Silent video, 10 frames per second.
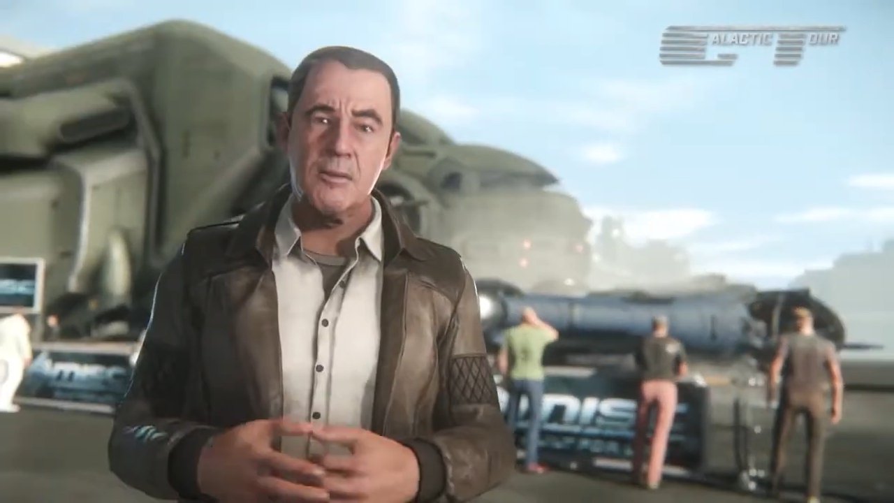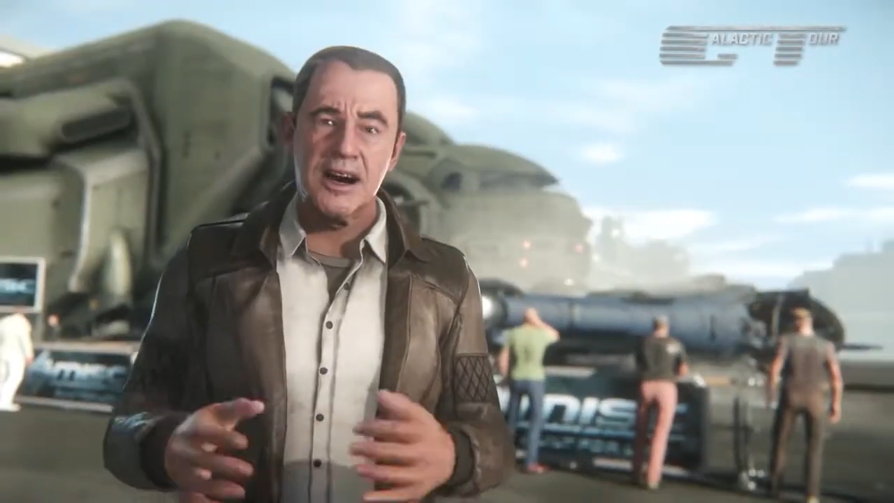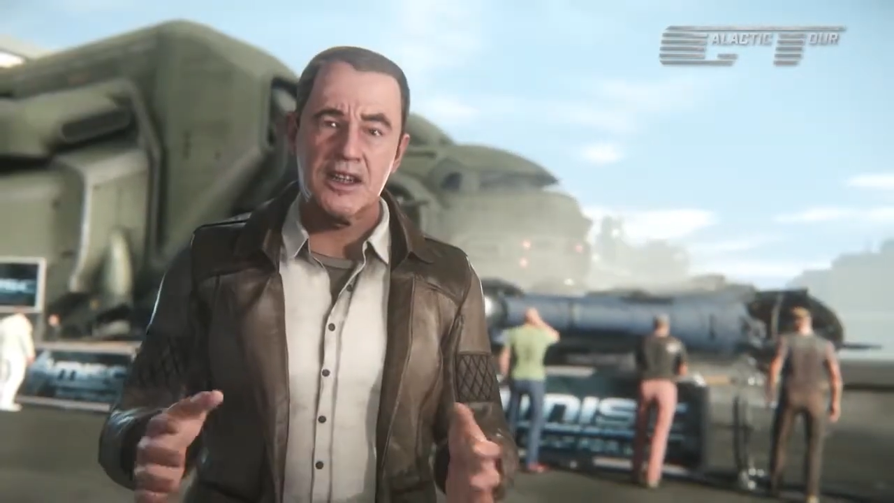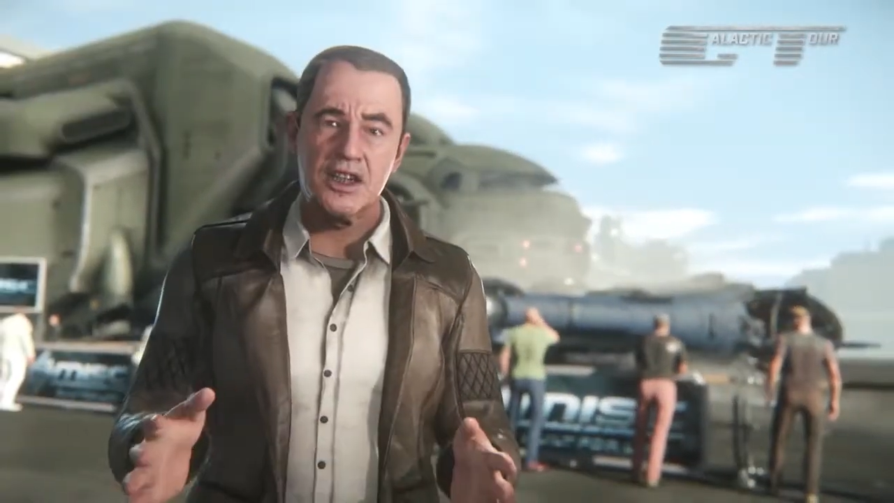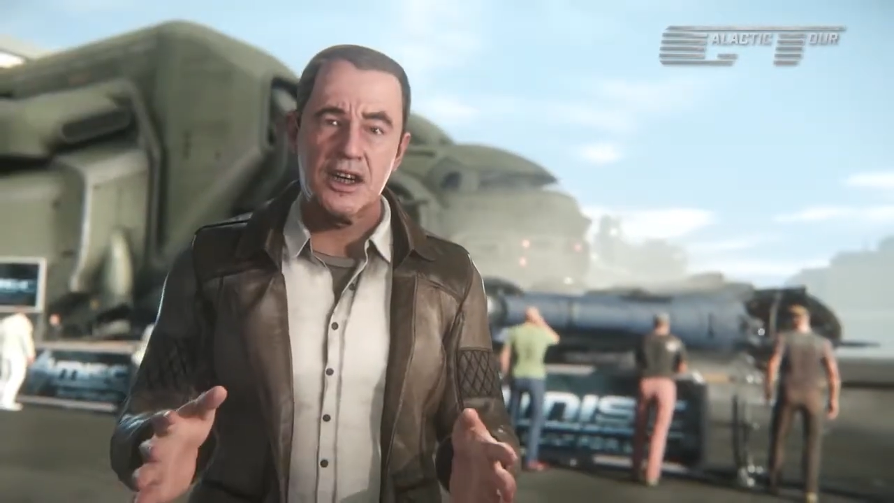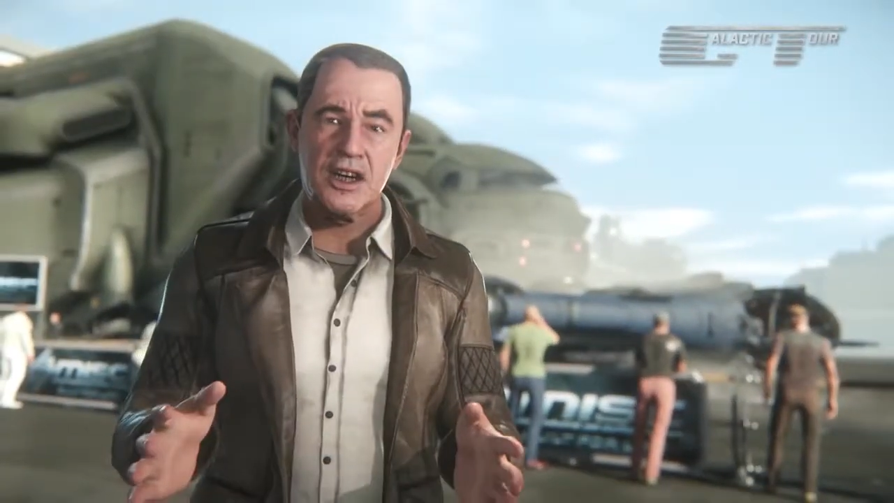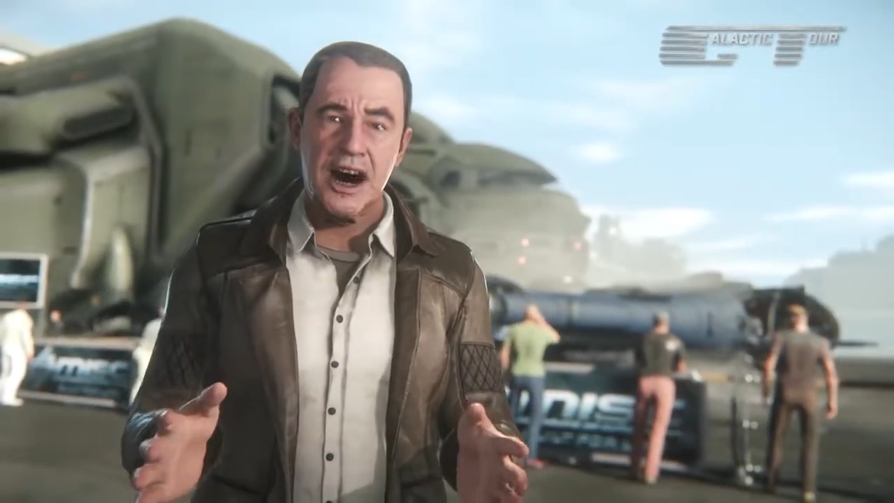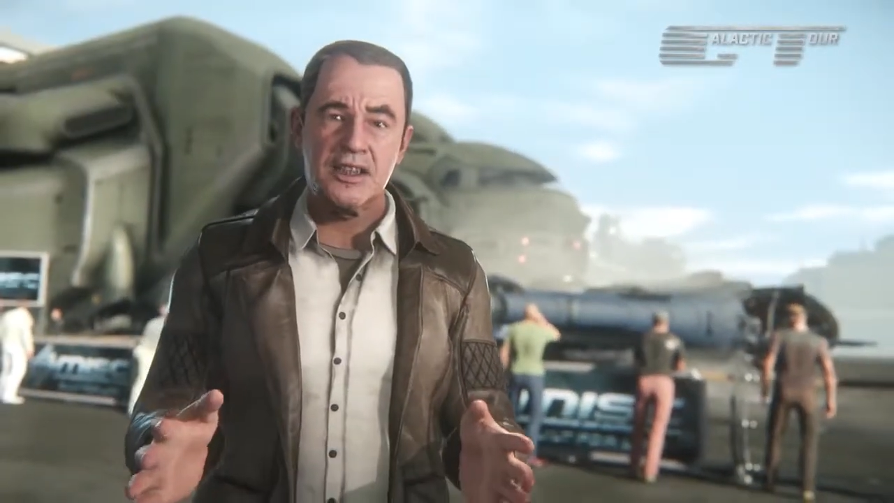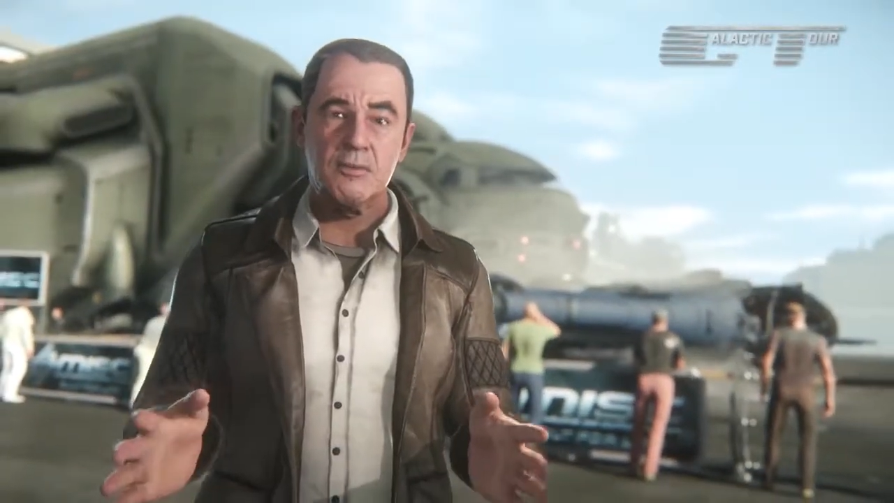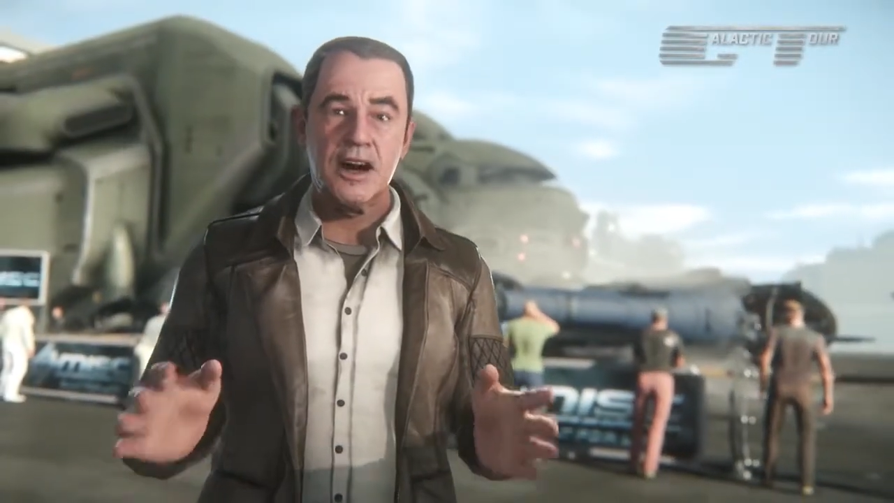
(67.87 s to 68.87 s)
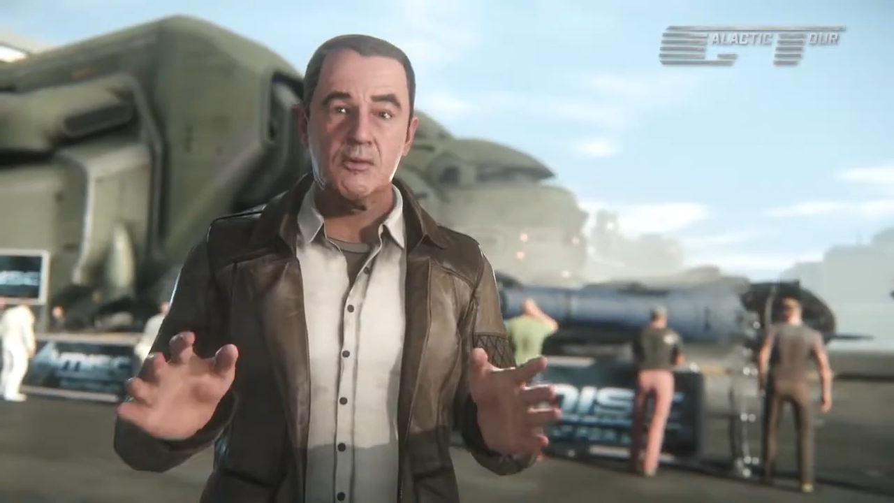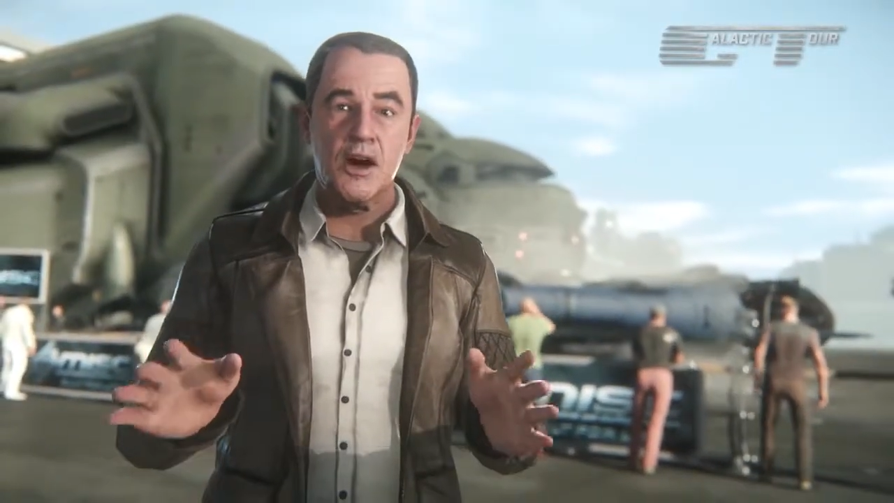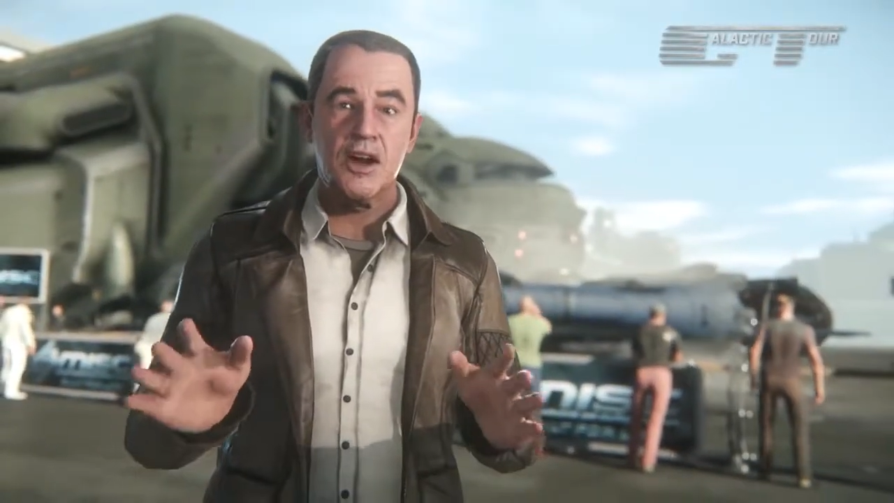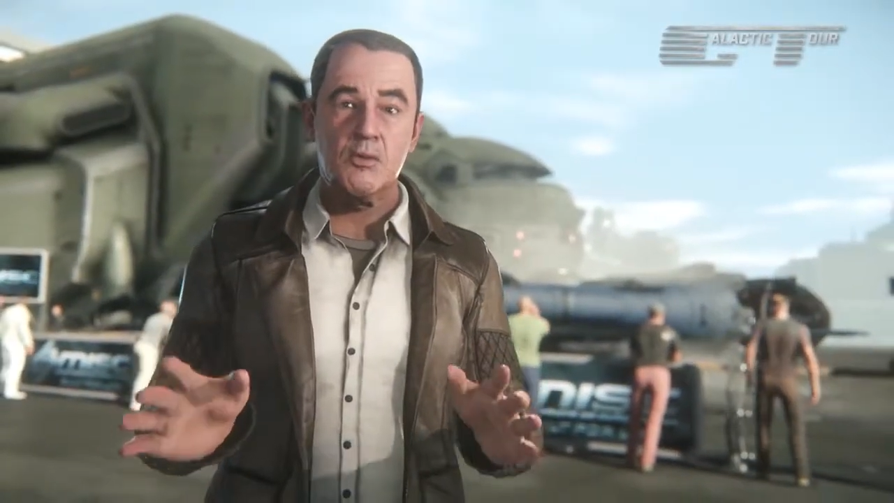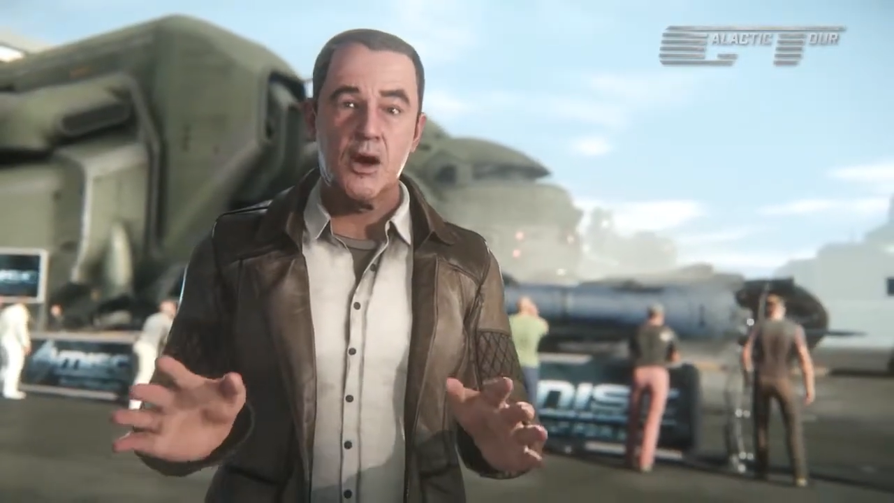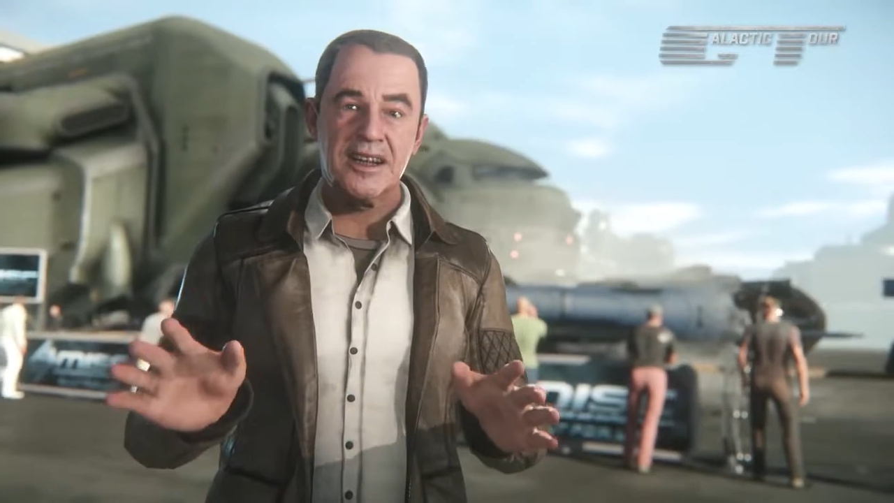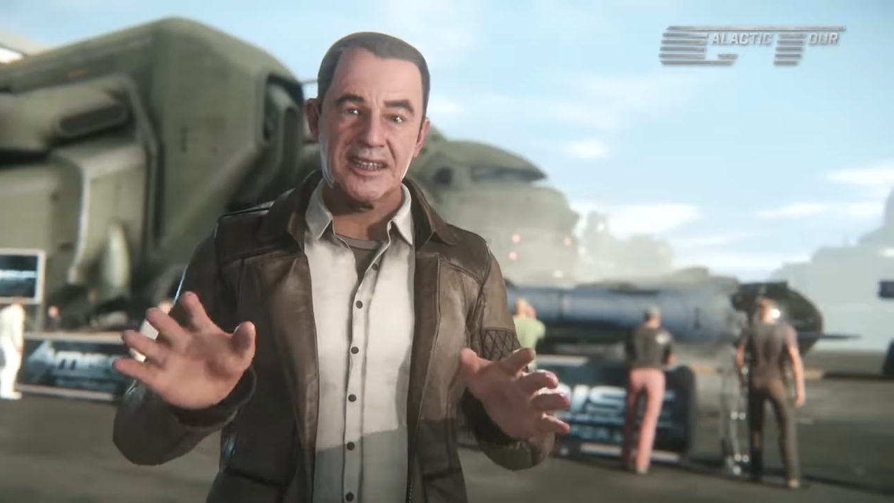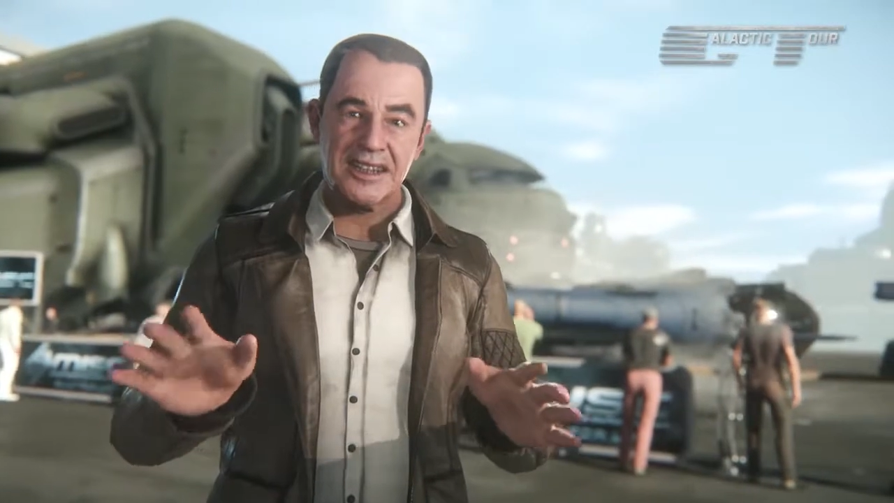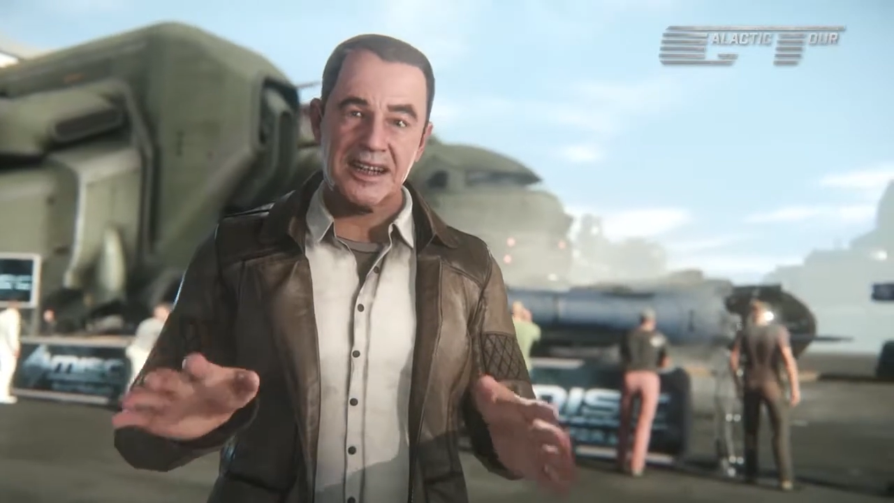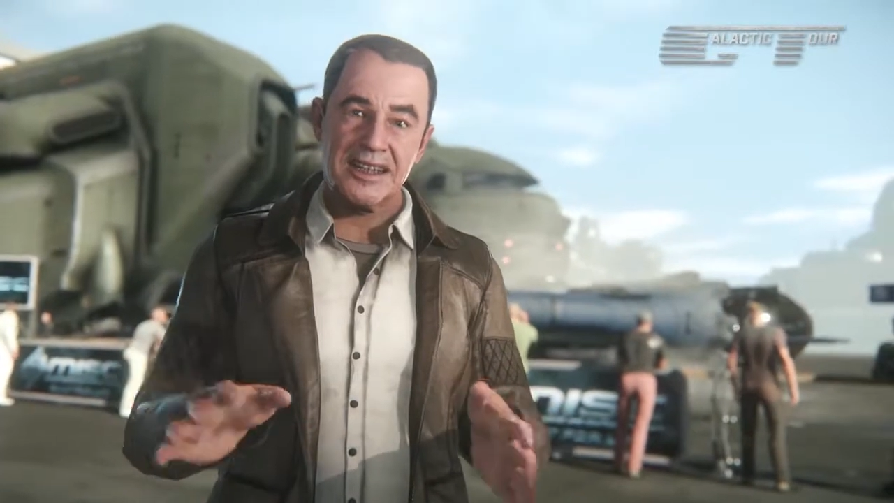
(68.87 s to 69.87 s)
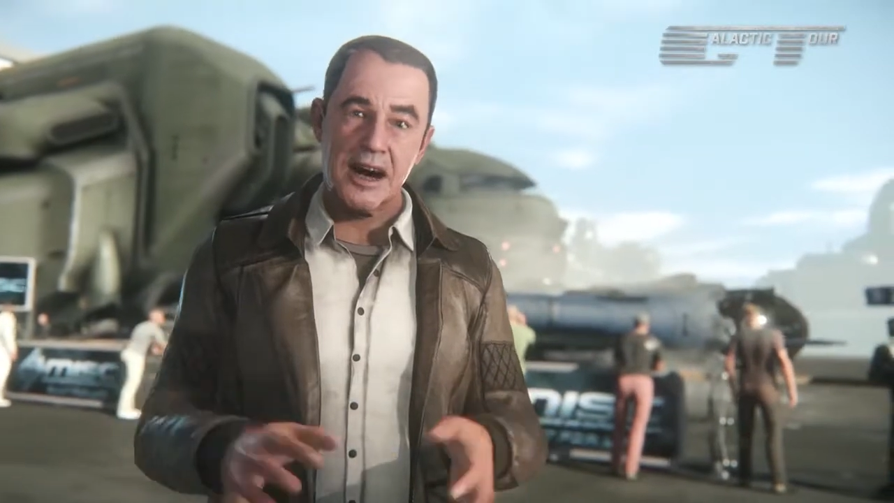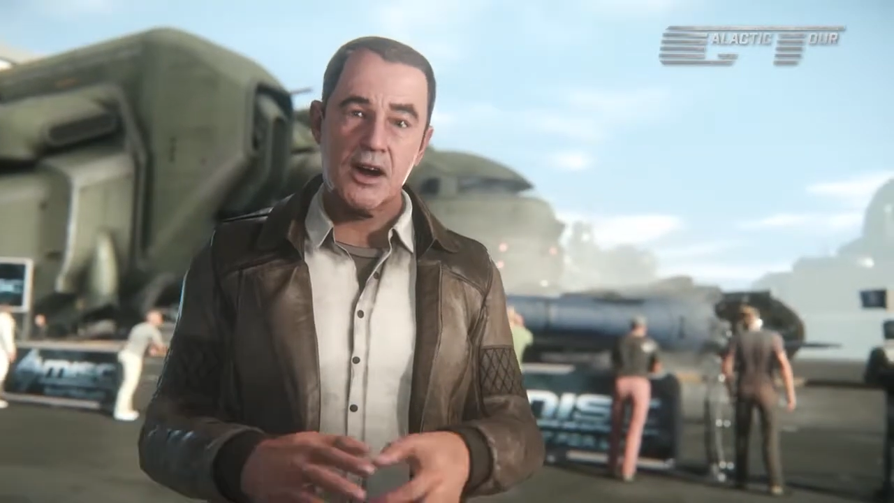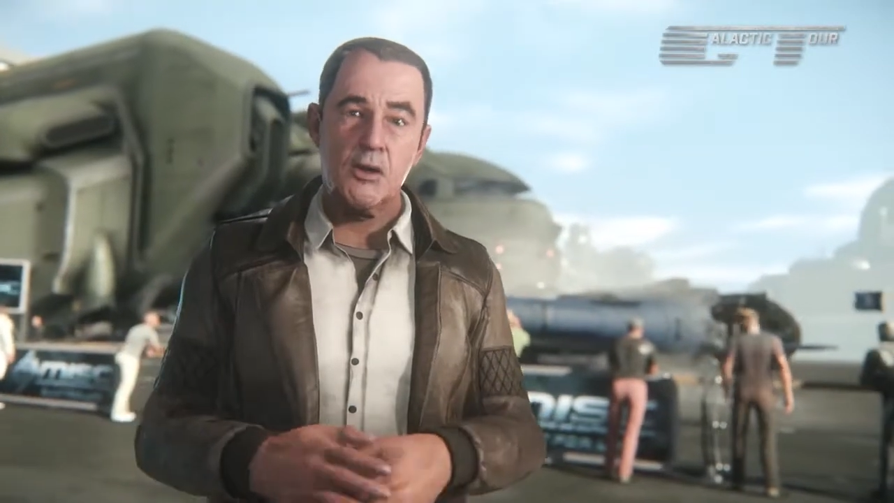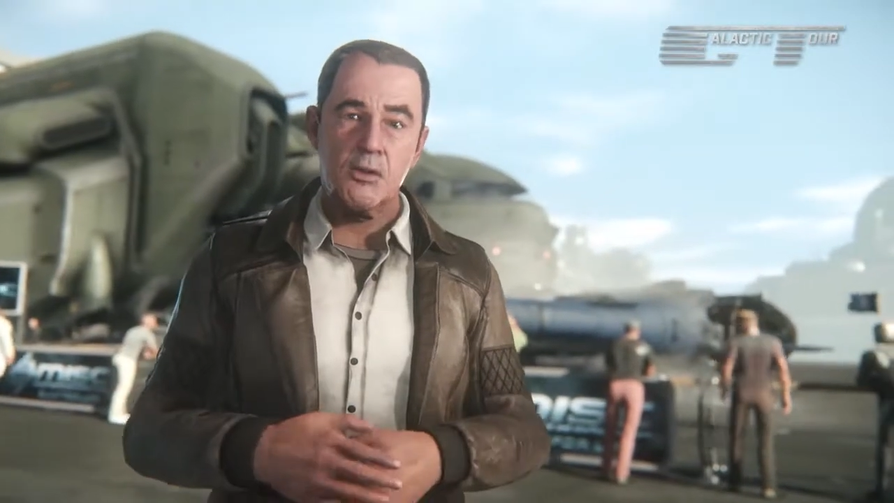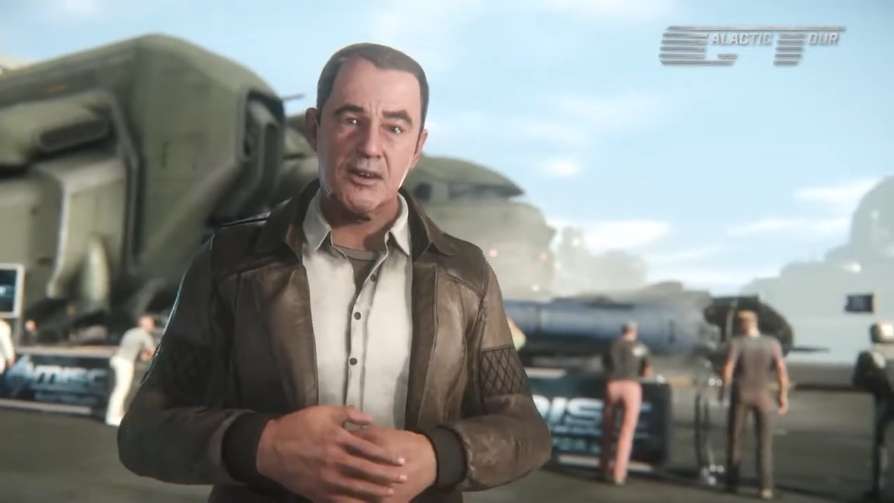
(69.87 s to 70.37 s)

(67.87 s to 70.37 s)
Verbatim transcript: Make sure you catch my one-on-one -on -one sit-down